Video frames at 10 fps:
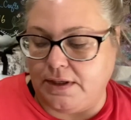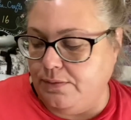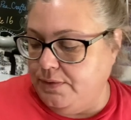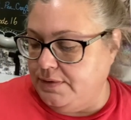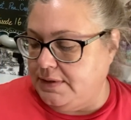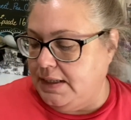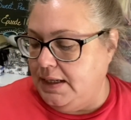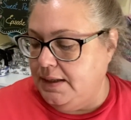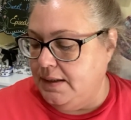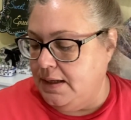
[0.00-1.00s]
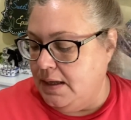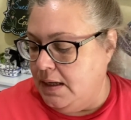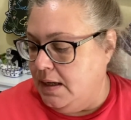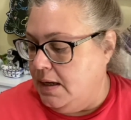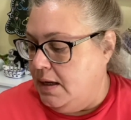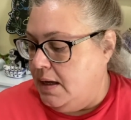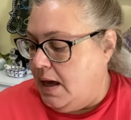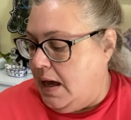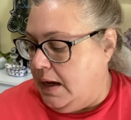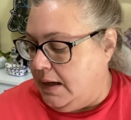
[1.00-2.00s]
we'll see.
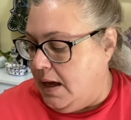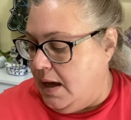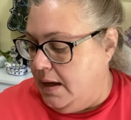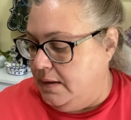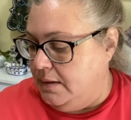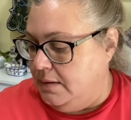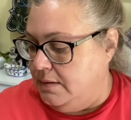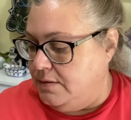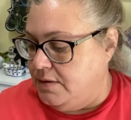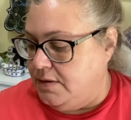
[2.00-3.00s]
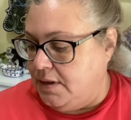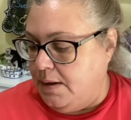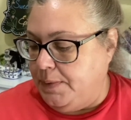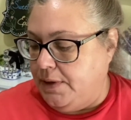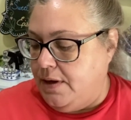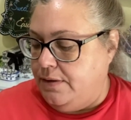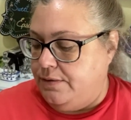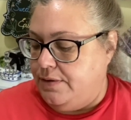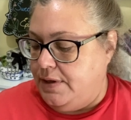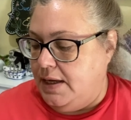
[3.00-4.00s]
I got just a couple of
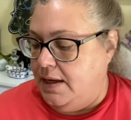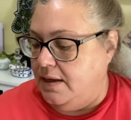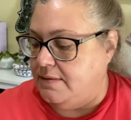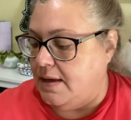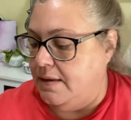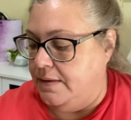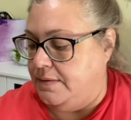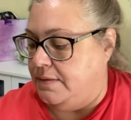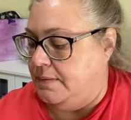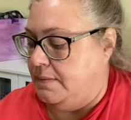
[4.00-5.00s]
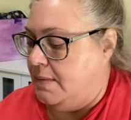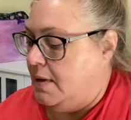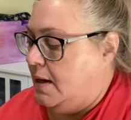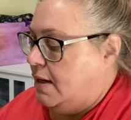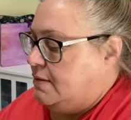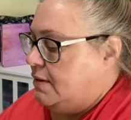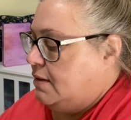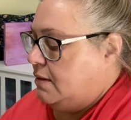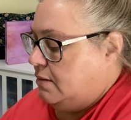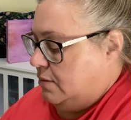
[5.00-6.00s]
other things. I
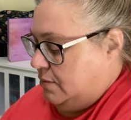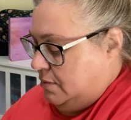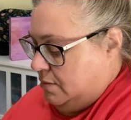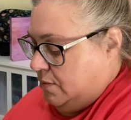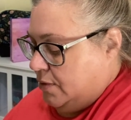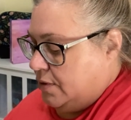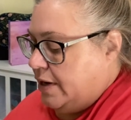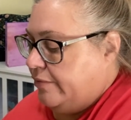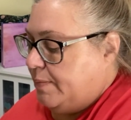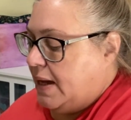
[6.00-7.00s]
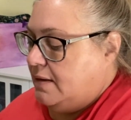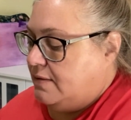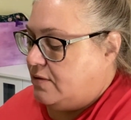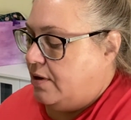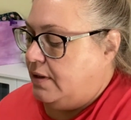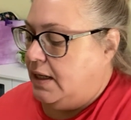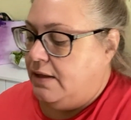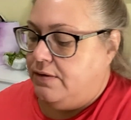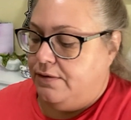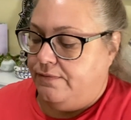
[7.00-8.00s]
did order, everybody's starting to
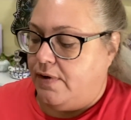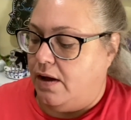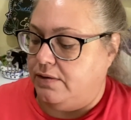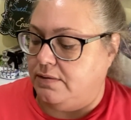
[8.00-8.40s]
get their fall